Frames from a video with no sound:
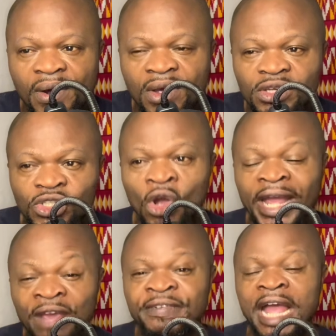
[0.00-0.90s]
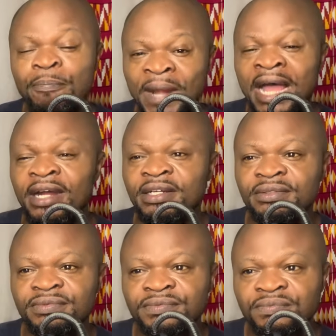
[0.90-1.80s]
So if their plan
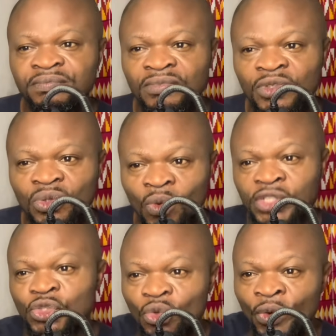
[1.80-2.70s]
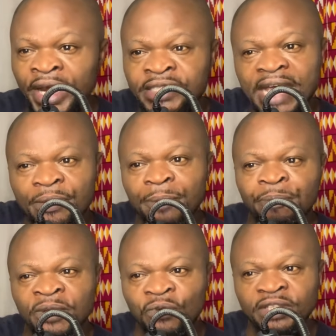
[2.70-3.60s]
was to rinse and
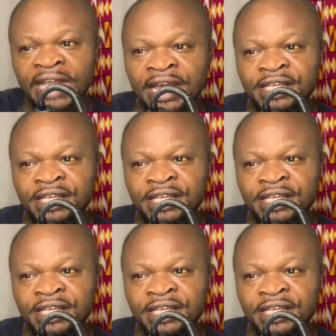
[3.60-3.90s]
repeat for 10